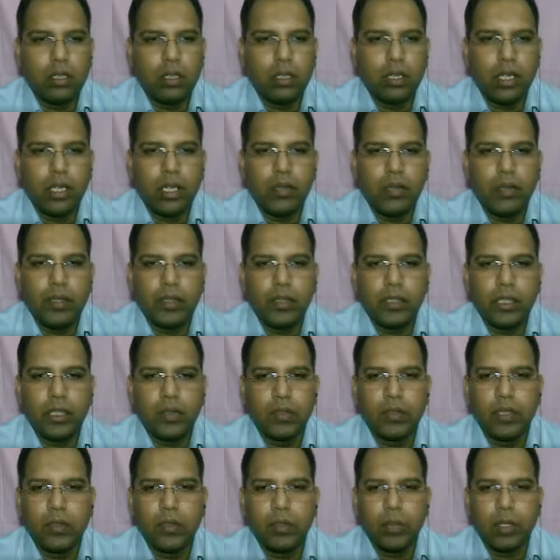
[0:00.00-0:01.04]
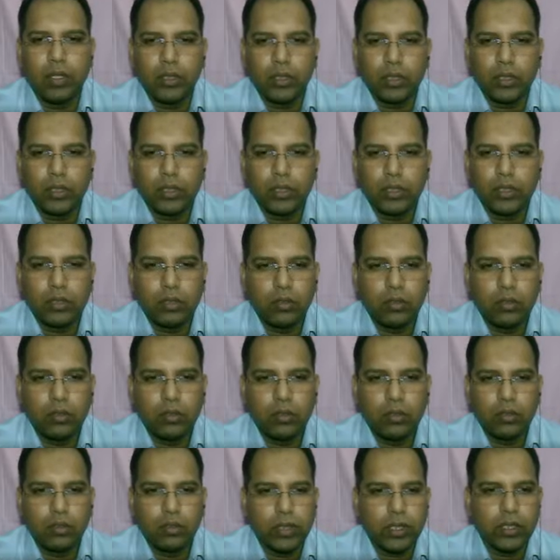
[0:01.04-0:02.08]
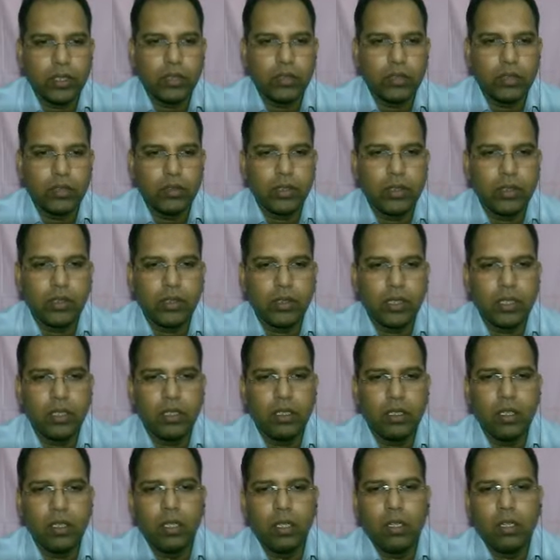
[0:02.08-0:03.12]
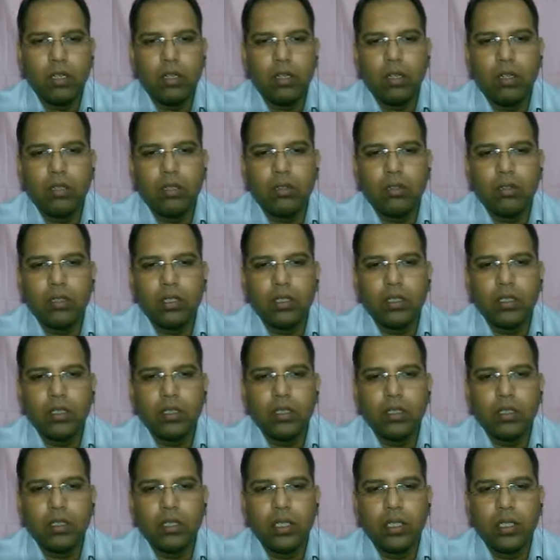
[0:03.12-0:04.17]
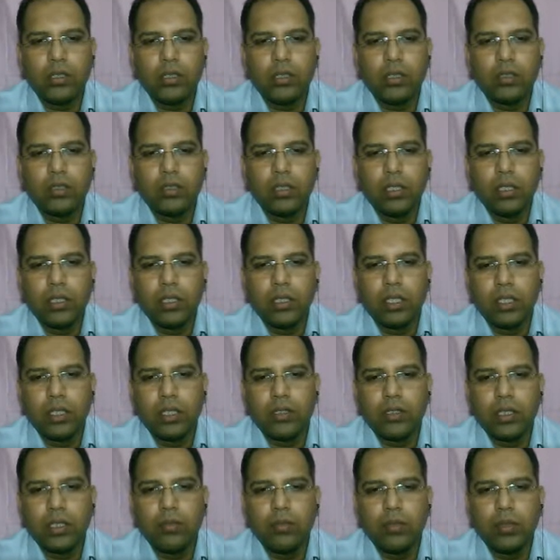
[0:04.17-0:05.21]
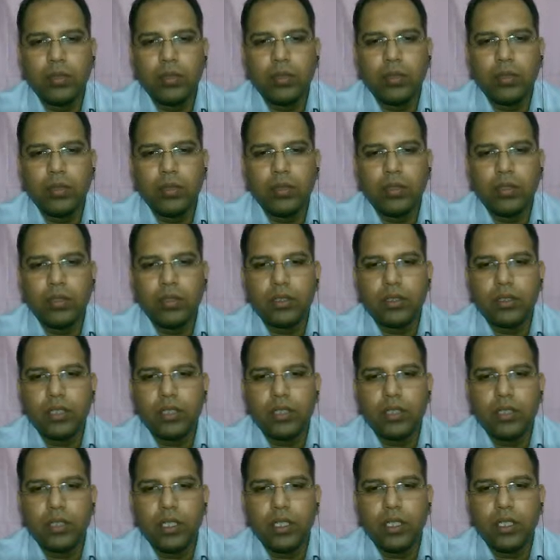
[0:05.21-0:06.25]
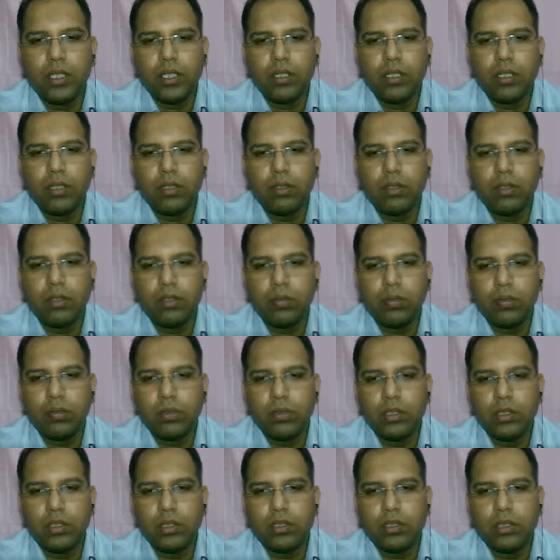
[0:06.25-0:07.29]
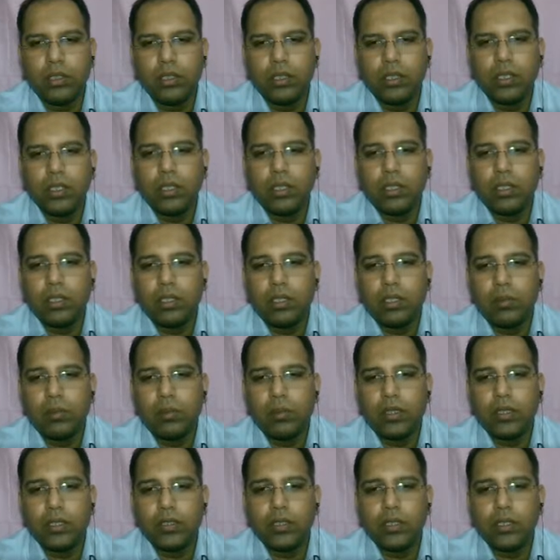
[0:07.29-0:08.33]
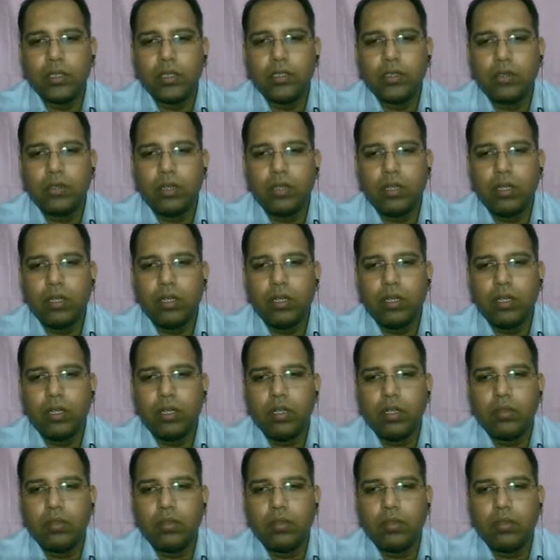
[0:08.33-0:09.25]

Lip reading: having silvery border, okay, a silvery scale. Although the lesion resembles Tinea corporis, the presence of